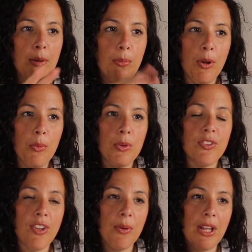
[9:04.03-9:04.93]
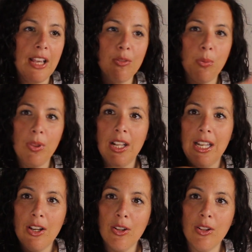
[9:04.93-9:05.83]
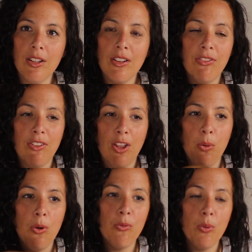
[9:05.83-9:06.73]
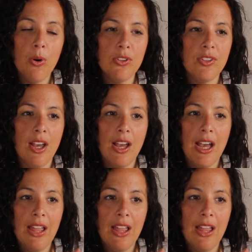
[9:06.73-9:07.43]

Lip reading: but it was so nice with the little flow of water